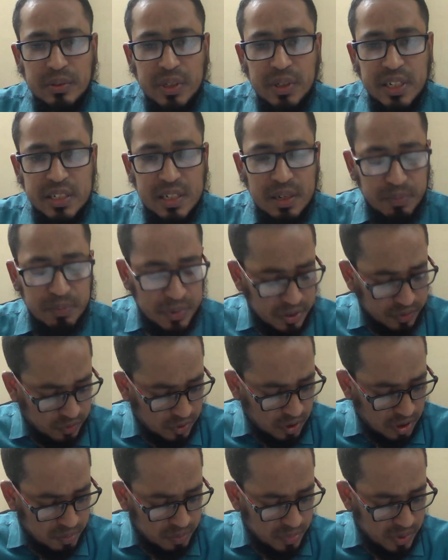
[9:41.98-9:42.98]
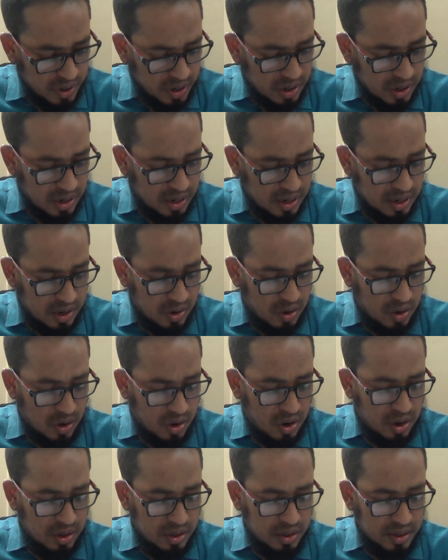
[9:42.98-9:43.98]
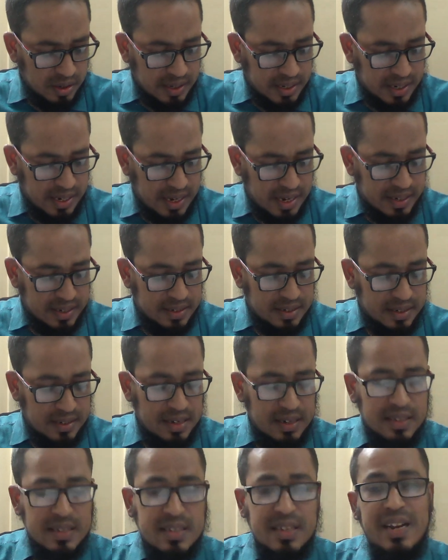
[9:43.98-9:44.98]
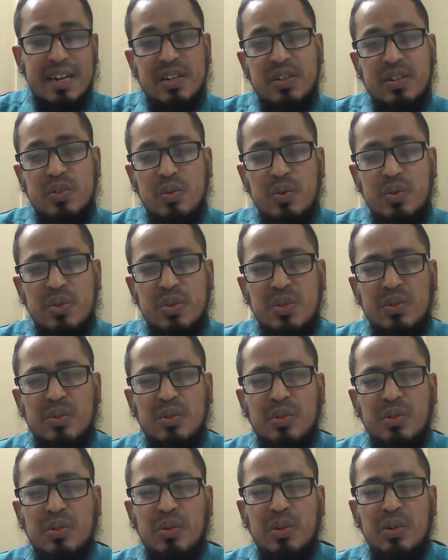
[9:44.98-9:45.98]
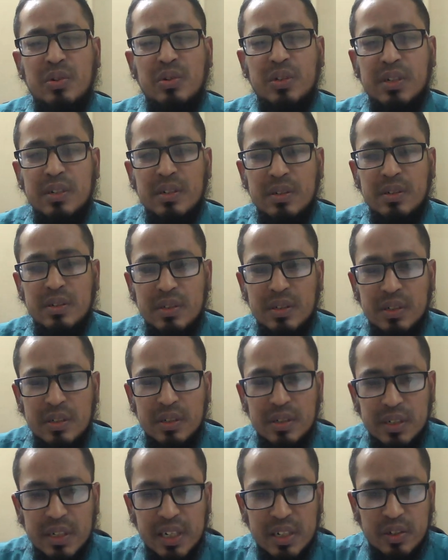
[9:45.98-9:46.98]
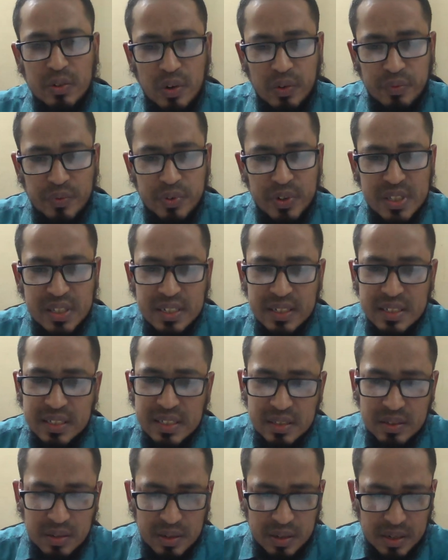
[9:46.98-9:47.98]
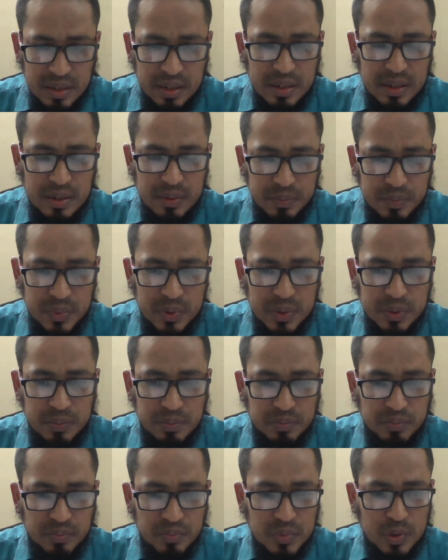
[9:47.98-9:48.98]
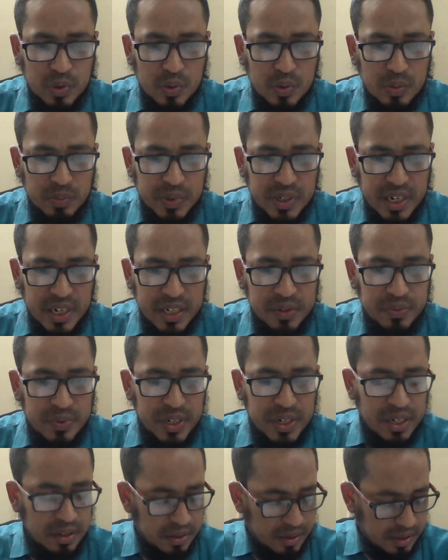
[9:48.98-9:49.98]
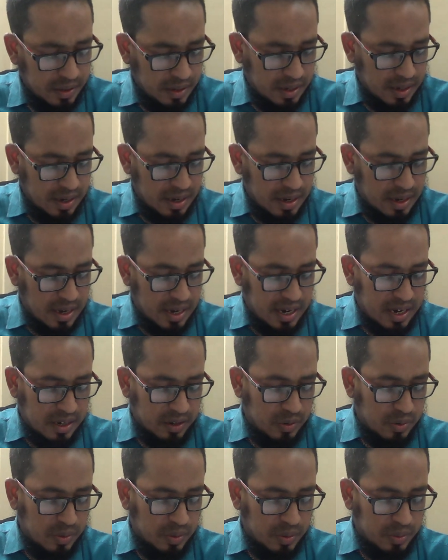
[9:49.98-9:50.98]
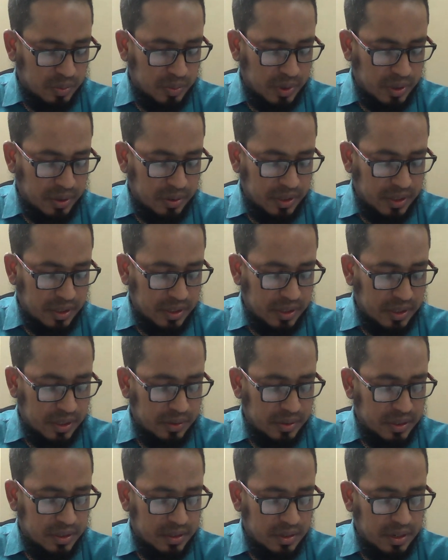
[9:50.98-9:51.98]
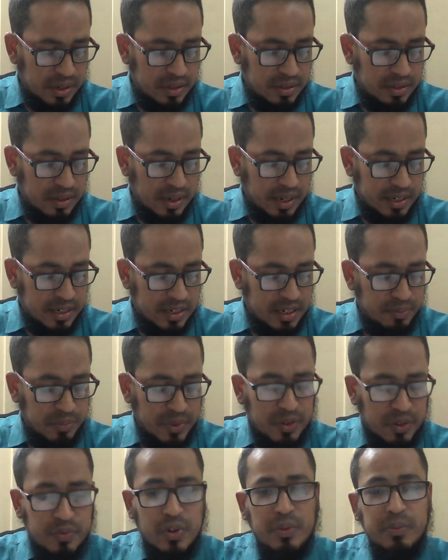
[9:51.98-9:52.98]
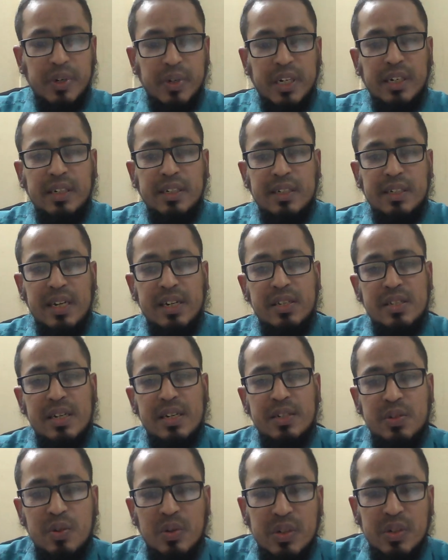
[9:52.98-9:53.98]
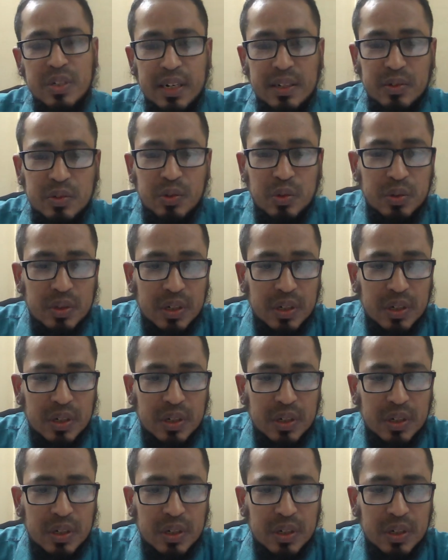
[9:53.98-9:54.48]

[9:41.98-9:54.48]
exempted from all taxes at source. So don't get confused. This is tax free and is exempted from any tax at source, and